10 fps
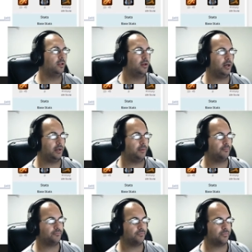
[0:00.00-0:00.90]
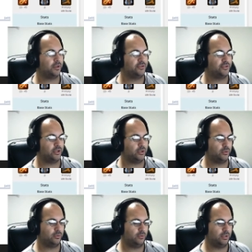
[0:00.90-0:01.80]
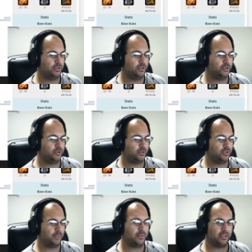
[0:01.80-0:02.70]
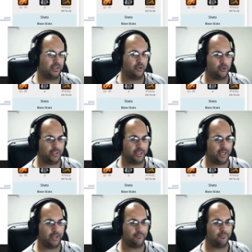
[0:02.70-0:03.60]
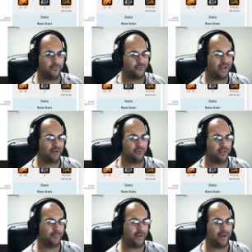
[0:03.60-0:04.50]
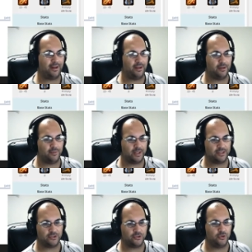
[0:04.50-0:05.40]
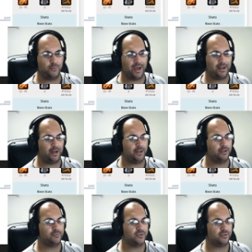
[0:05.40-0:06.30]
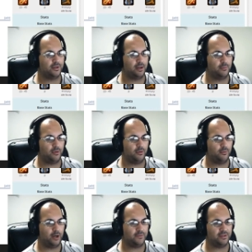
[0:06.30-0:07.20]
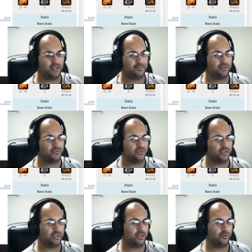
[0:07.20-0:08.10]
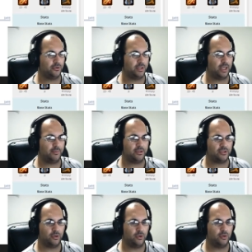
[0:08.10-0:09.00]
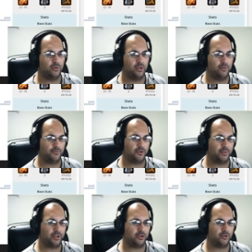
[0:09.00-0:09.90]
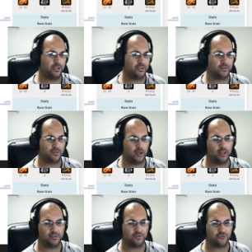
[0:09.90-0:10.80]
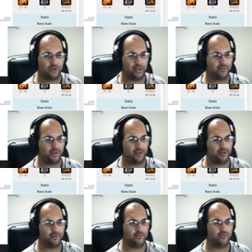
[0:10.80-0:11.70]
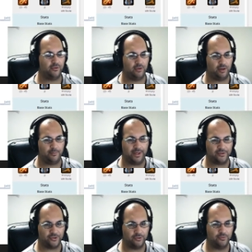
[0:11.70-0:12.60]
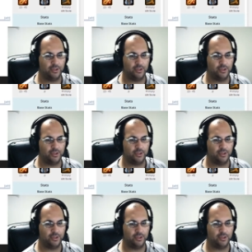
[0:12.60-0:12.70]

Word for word: Um, and so typically early game, there's not really a bad item. I guess your two bad items um, oftentimes that you'll see early game in a solo for Demon Hunter is Gauntlets of Strength and uh, Mantle.